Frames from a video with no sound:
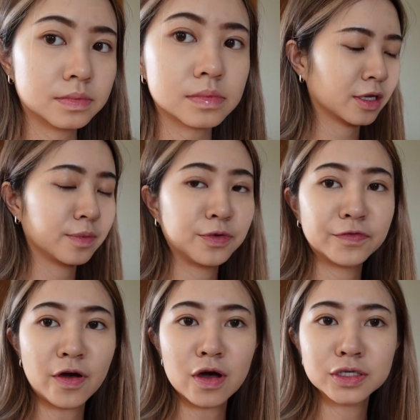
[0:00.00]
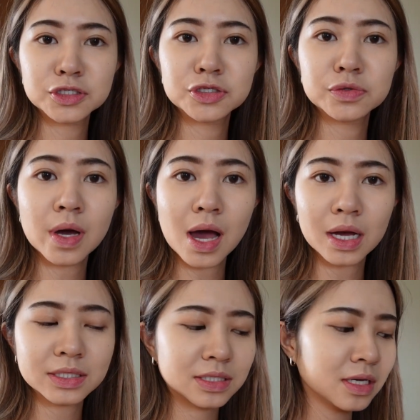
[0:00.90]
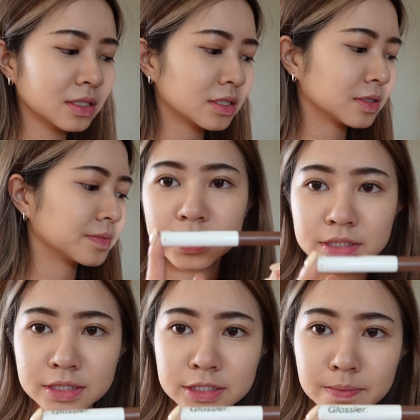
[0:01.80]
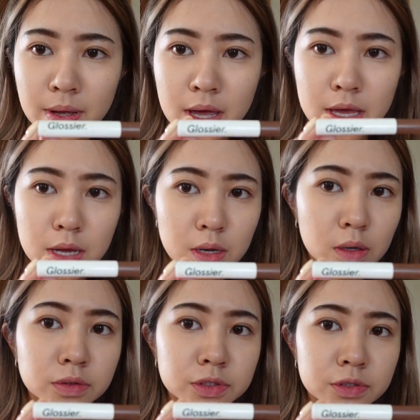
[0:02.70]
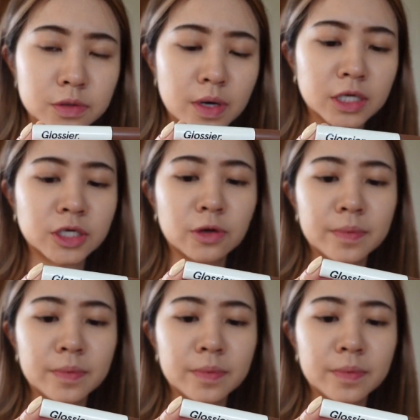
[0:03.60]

Gonna move on to eyes next. This is my go-to eyeshadow